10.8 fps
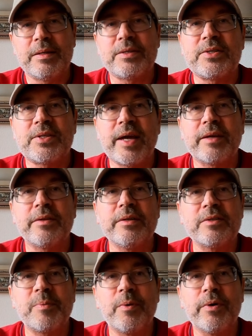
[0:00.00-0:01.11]
This is Cycling
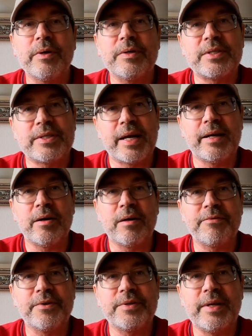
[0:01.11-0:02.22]
Explorer, signing
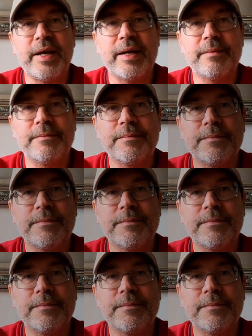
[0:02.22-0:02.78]
off for today.